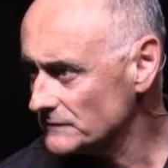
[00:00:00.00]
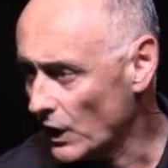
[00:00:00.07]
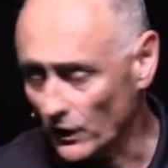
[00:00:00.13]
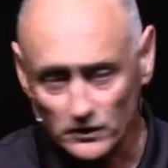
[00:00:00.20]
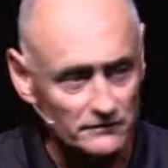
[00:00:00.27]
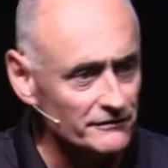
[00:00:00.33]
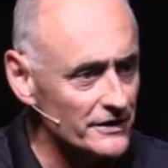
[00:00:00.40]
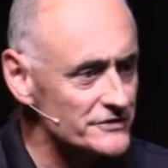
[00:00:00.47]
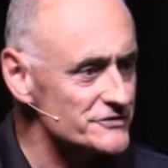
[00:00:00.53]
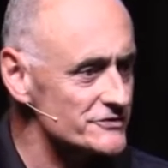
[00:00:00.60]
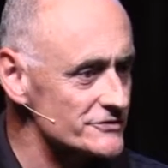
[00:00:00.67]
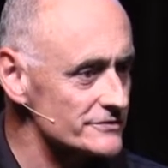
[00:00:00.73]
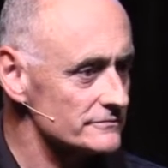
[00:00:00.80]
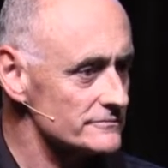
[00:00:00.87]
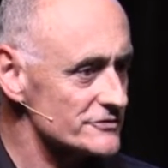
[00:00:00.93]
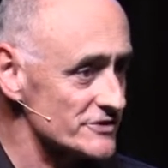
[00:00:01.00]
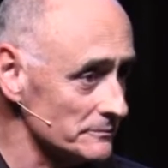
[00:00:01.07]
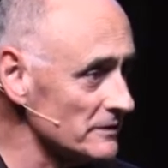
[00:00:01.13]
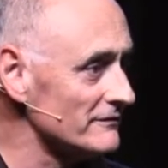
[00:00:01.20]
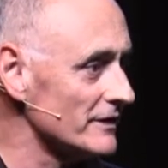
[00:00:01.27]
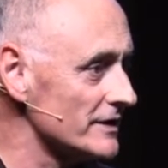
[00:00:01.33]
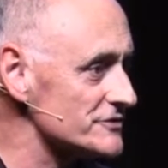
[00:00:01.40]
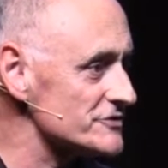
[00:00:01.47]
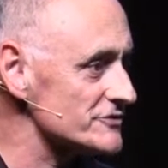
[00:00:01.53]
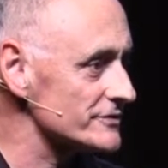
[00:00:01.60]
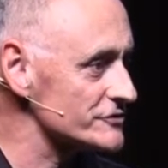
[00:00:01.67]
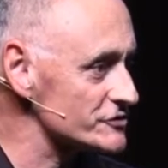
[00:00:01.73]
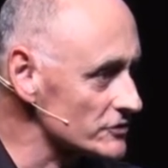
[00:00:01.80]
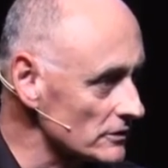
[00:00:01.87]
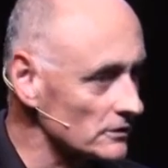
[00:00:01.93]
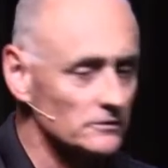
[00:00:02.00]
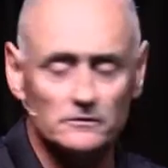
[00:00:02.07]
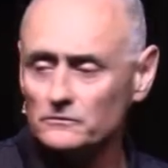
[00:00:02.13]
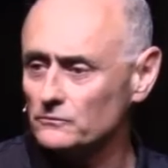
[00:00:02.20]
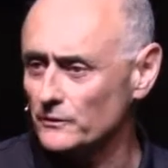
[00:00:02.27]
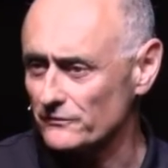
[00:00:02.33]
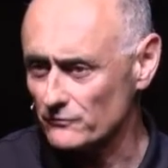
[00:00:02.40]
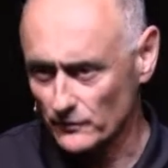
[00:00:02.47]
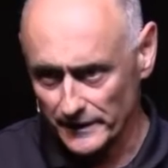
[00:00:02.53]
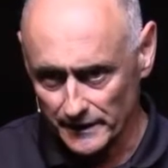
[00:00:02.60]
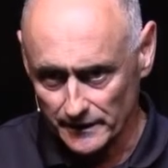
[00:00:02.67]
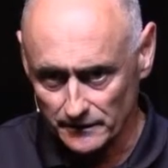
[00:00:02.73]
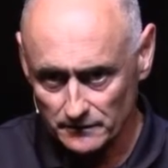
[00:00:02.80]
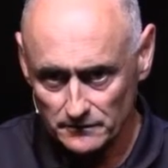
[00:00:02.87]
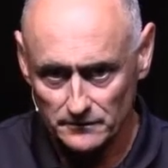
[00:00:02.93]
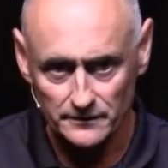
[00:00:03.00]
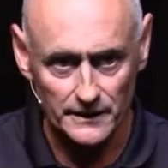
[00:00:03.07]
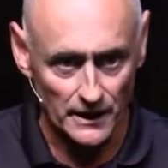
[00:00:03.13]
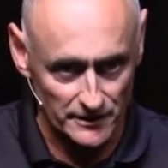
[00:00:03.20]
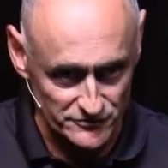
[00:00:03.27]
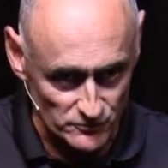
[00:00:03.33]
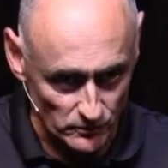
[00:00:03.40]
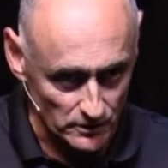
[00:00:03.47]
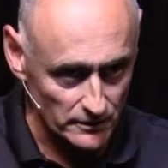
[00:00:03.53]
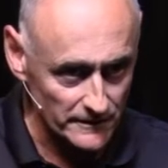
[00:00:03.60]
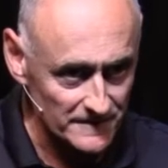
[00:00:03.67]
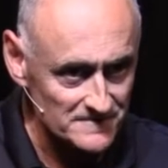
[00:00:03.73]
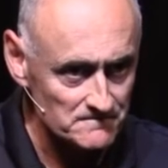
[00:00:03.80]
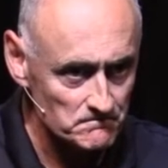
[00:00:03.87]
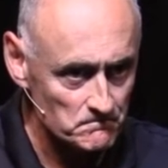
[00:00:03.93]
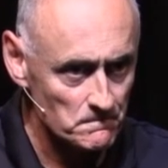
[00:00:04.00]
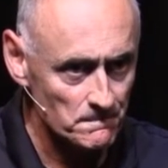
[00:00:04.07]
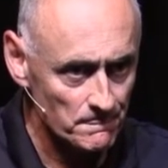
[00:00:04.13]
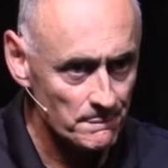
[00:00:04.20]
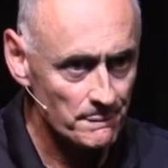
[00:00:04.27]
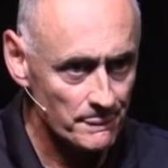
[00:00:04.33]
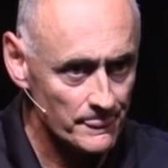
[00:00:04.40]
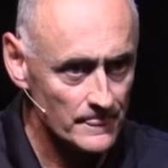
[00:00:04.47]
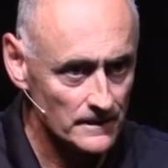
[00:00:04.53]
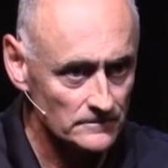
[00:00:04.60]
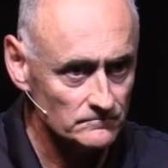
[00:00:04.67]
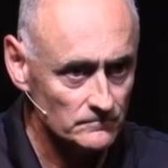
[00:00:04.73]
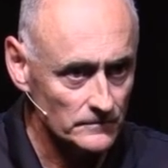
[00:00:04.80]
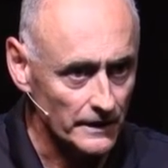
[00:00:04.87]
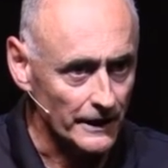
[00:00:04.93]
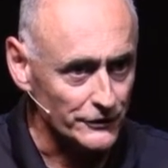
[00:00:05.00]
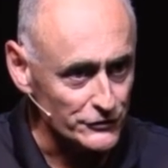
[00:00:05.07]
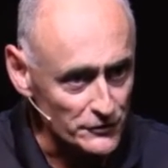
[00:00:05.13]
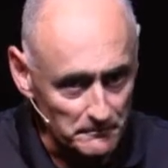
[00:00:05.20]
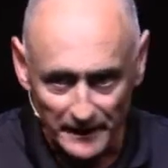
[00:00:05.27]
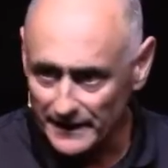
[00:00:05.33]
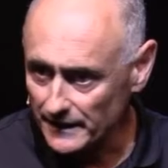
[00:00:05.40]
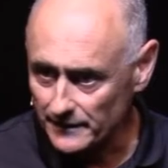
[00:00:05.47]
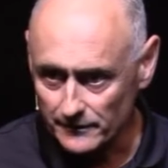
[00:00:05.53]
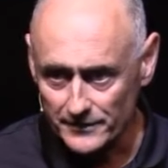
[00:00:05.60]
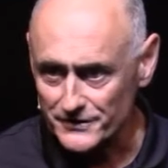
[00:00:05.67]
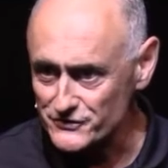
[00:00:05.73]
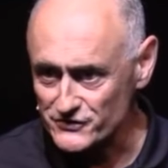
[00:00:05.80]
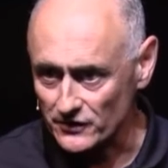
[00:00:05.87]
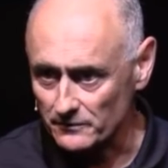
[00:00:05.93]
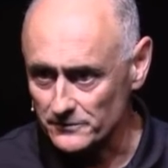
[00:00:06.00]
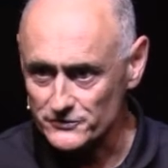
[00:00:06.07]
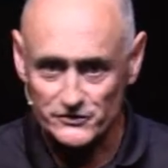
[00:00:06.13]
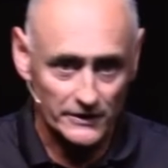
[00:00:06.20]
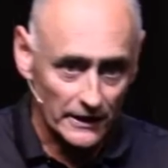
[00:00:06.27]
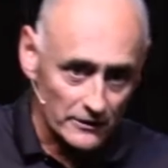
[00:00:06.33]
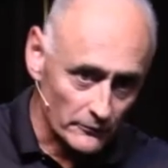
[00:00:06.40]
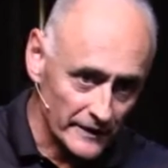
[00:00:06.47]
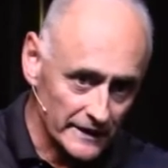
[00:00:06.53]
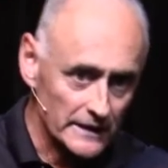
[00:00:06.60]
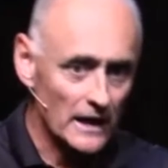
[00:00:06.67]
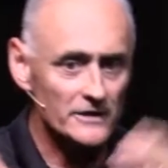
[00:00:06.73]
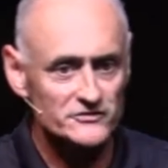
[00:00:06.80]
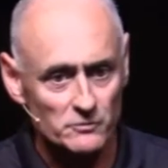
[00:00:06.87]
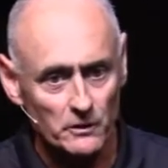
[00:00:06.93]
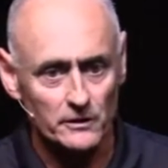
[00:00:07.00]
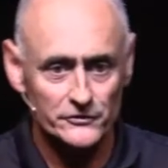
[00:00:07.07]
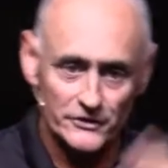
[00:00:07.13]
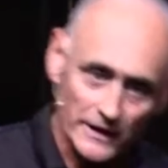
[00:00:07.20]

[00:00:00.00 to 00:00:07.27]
All of us, some of us, struggle with reading God's Word. And you may hear it in sermons. You got to read God's Word.